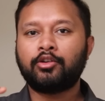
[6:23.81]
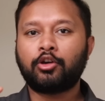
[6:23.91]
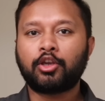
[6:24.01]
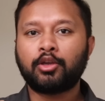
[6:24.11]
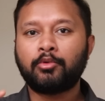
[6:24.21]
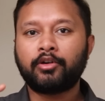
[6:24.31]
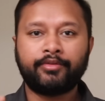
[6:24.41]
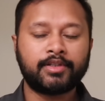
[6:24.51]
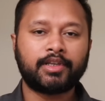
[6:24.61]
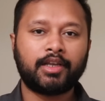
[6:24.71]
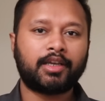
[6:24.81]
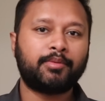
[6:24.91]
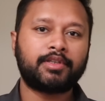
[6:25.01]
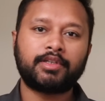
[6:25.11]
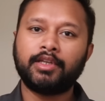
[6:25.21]
Talking about physical
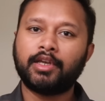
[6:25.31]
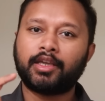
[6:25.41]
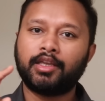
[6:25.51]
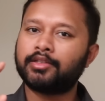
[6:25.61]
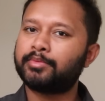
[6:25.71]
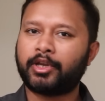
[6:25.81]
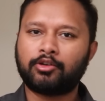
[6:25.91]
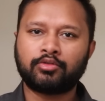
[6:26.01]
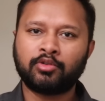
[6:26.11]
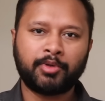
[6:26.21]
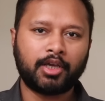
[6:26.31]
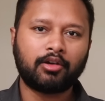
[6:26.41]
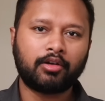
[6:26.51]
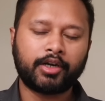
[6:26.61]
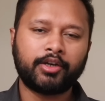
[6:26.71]
chemistry, again, spectroscopy, I
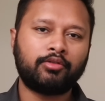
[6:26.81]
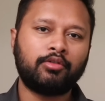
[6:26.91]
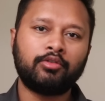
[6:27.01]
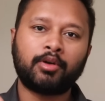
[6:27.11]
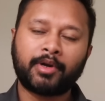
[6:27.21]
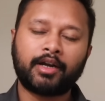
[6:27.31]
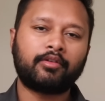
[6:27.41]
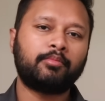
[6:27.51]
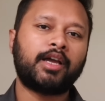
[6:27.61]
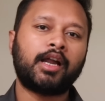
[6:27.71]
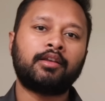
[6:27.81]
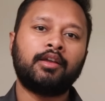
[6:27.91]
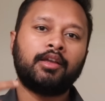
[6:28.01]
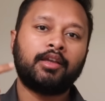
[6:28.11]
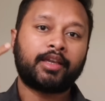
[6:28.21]
already told you. Apart from that,
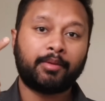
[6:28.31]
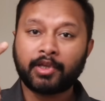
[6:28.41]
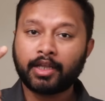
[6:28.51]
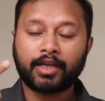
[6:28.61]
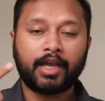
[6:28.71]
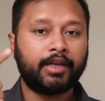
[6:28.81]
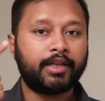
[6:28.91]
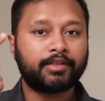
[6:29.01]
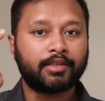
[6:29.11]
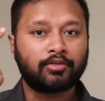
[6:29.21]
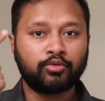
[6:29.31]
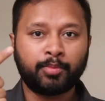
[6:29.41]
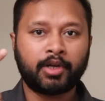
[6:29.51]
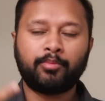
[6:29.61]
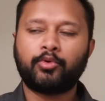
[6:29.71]
chemical kinetics is
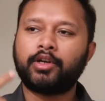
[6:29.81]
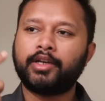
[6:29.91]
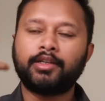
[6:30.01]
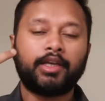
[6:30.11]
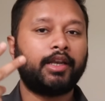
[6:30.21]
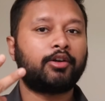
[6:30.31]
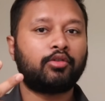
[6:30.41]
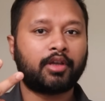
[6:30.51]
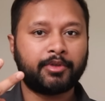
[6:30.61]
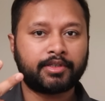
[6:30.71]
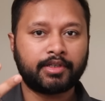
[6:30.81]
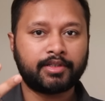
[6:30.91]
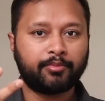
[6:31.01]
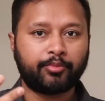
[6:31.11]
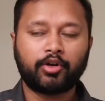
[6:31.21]
super important. Electrochemistry
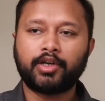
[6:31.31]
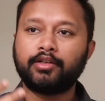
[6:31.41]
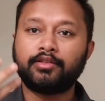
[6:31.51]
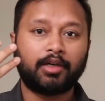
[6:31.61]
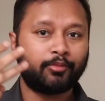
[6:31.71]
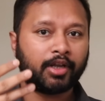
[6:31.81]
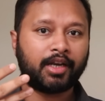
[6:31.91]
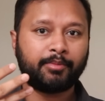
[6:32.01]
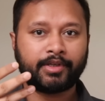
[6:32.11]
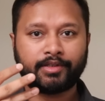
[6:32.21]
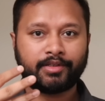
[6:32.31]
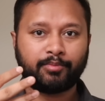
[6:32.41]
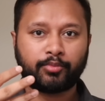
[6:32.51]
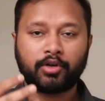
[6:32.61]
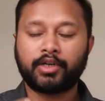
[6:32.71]
is important. Thermodynamics is
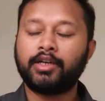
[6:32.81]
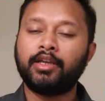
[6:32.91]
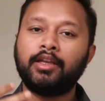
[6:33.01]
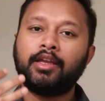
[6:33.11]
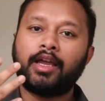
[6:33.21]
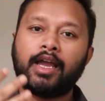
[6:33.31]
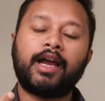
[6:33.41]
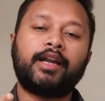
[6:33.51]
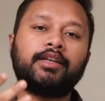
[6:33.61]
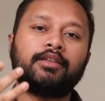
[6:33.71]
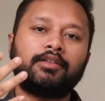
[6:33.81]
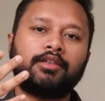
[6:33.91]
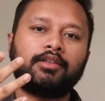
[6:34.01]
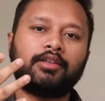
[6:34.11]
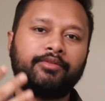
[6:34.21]
important. And
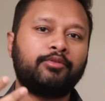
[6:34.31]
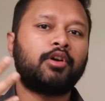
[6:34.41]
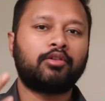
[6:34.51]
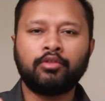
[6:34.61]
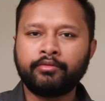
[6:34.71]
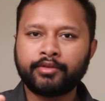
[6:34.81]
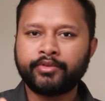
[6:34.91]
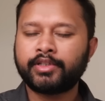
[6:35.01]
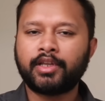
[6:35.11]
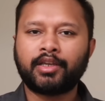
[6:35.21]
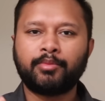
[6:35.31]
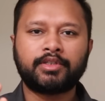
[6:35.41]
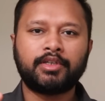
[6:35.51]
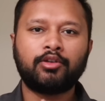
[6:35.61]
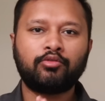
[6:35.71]
if you are good with physical
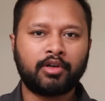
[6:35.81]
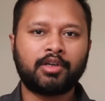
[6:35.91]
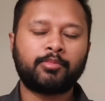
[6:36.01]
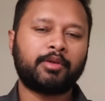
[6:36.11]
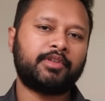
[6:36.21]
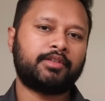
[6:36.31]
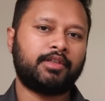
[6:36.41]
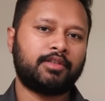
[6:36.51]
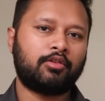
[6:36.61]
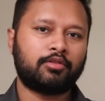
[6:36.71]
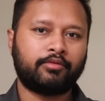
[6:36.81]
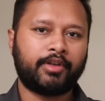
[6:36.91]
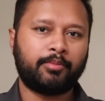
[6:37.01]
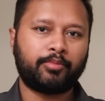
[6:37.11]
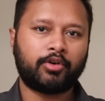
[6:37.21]
chemistry, quantum chemistry is also
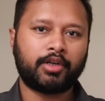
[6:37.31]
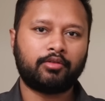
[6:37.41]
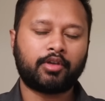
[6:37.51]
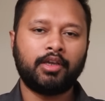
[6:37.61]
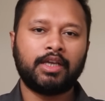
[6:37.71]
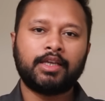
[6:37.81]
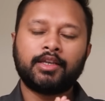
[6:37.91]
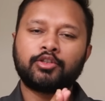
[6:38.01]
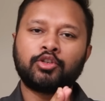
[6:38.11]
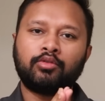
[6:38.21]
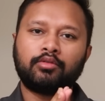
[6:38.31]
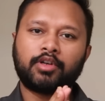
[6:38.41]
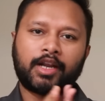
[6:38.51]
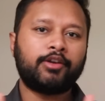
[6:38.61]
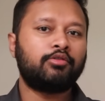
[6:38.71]
very important. Okay, so
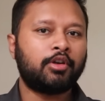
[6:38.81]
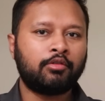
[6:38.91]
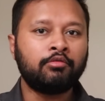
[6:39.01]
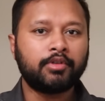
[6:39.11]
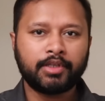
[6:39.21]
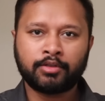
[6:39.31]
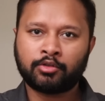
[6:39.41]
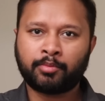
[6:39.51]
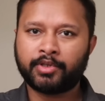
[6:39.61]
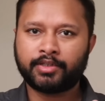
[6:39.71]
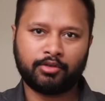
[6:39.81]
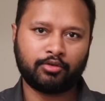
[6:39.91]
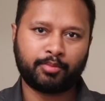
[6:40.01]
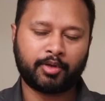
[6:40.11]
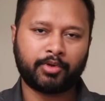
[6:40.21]
try to include these topics in
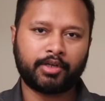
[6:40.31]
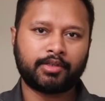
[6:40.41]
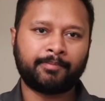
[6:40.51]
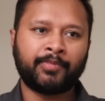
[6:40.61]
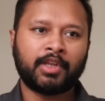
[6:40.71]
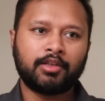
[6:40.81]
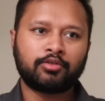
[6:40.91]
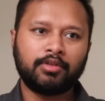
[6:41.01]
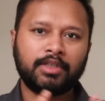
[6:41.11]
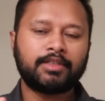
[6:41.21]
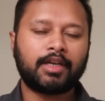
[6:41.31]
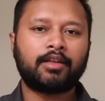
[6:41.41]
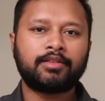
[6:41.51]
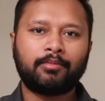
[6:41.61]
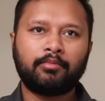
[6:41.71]
your preparation. So these
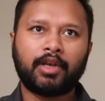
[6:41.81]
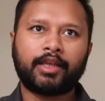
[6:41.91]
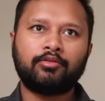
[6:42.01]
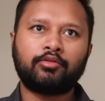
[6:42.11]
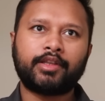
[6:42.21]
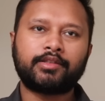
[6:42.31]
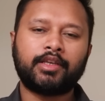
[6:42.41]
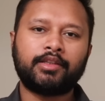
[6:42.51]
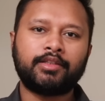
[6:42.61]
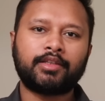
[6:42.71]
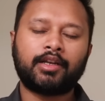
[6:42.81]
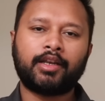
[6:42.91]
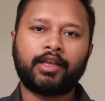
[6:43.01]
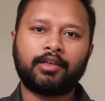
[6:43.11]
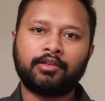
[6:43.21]
are some, like you can say, these are
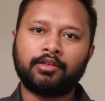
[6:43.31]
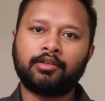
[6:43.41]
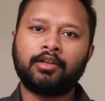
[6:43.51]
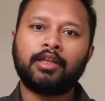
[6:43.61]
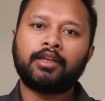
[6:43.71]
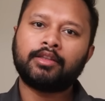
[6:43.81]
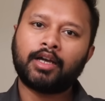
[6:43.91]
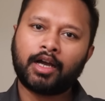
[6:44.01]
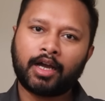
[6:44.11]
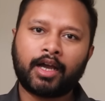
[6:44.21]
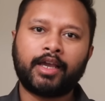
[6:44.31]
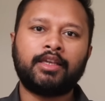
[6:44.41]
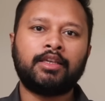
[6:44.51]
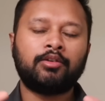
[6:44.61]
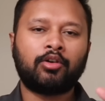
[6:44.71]
like the
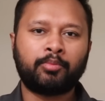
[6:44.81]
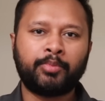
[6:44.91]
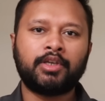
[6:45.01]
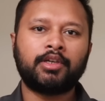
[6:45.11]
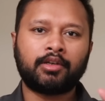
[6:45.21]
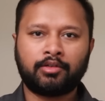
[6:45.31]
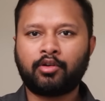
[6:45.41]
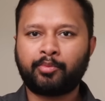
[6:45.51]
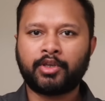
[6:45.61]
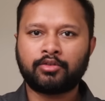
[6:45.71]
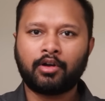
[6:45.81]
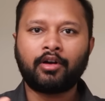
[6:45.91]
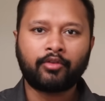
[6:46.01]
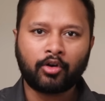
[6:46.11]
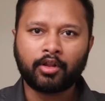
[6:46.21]
high or bigger topics
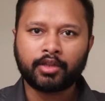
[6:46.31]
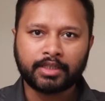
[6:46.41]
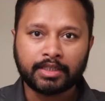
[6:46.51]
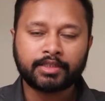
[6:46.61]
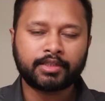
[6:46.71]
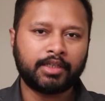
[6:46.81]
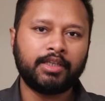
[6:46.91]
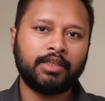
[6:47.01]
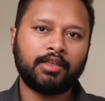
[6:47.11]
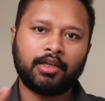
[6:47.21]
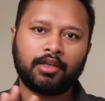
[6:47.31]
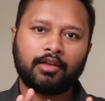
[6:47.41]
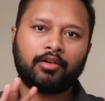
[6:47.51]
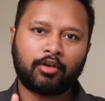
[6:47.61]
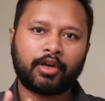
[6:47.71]
of all these three,
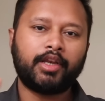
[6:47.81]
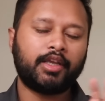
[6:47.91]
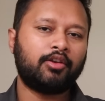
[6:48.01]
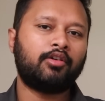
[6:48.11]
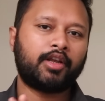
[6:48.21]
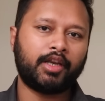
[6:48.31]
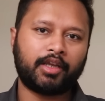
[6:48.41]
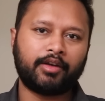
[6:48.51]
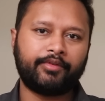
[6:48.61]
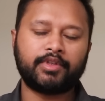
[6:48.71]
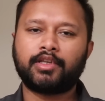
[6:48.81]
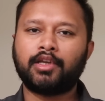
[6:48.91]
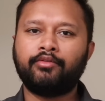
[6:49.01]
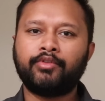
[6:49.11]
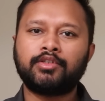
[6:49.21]
organic, inorganic, and
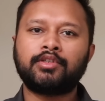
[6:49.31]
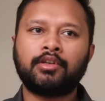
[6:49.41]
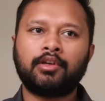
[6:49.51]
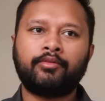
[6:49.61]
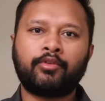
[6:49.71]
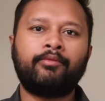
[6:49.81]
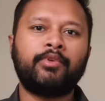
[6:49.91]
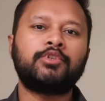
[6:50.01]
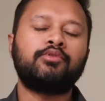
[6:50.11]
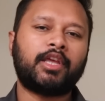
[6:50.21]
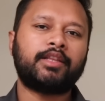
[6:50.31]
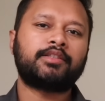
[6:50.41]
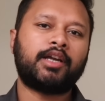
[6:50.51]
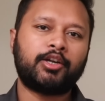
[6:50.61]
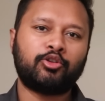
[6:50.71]
physical, which from which you can
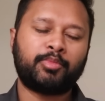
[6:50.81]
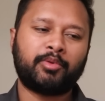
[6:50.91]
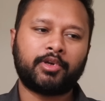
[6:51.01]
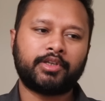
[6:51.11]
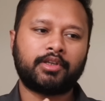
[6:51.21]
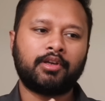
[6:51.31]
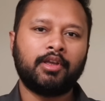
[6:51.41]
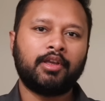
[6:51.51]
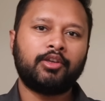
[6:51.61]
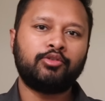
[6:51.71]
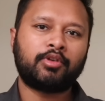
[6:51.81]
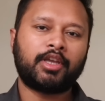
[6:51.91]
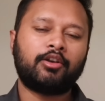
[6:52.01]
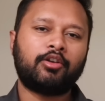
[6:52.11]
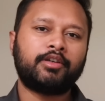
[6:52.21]
start your preparation. You
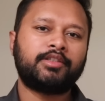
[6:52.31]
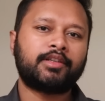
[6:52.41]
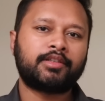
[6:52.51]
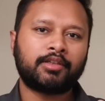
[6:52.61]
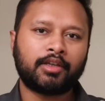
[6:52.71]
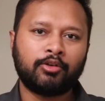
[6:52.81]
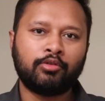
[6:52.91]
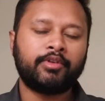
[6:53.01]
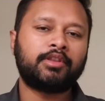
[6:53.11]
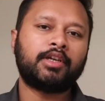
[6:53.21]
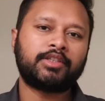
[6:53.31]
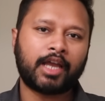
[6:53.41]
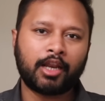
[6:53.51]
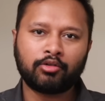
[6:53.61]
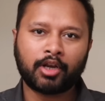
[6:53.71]
cannot just go with the
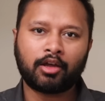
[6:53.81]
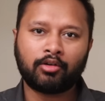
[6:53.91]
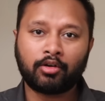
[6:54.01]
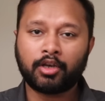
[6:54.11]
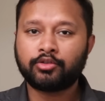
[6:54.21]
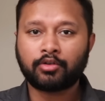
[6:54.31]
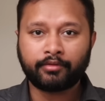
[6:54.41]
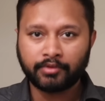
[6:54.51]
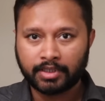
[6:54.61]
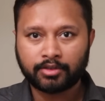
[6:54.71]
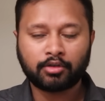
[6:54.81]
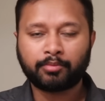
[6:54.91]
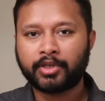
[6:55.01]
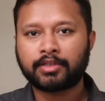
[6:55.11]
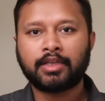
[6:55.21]
shallow knowledge of these
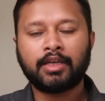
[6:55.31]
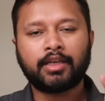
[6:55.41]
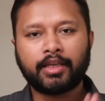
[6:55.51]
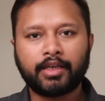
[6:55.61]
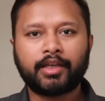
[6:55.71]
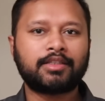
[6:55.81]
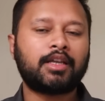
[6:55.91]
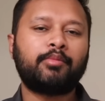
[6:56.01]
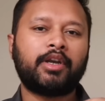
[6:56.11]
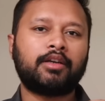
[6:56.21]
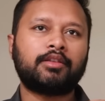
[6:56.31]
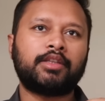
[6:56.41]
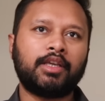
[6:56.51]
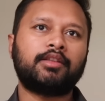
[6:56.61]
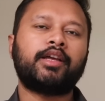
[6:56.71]
topics in exam and
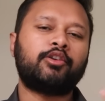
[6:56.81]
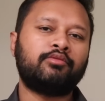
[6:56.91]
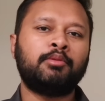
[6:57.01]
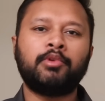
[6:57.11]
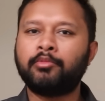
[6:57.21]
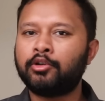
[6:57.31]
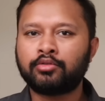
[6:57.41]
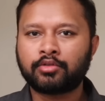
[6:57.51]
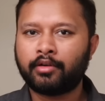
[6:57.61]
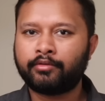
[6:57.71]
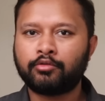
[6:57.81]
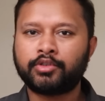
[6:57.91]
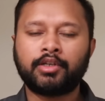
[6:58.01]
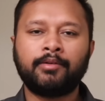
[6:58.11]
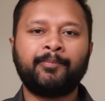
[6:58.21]
think that you will be able to solve
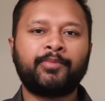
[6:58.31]
question.